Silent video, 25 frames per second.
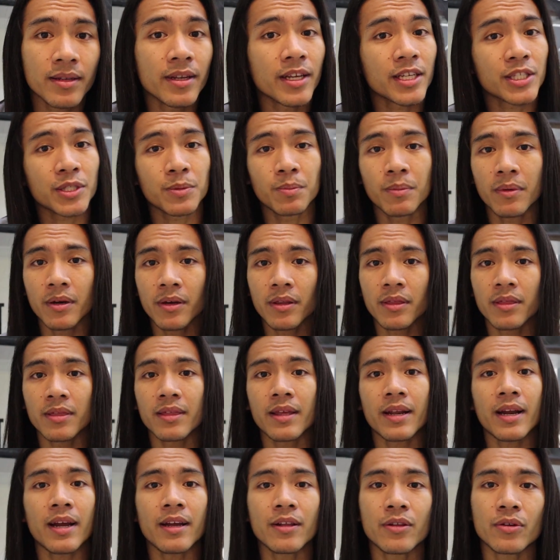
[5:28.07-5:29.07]
next month,
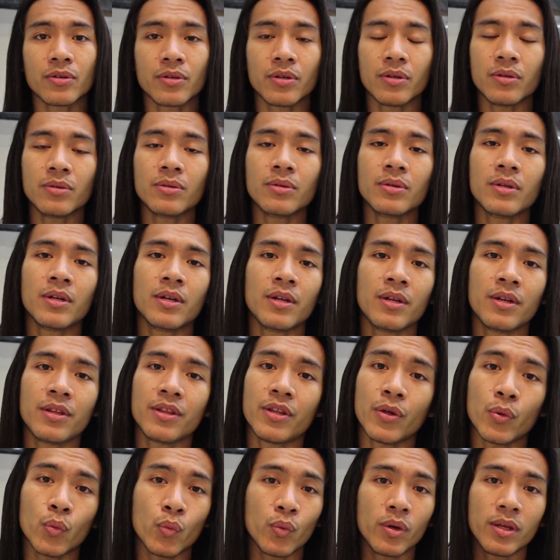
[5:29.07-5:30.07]
that I don't know,
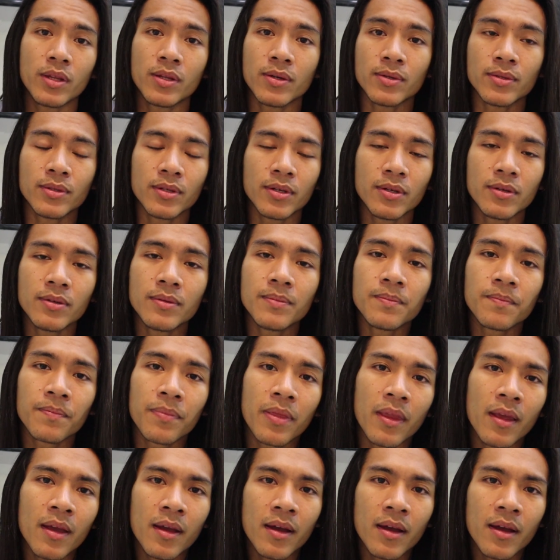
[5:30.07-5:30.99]
that we don't know.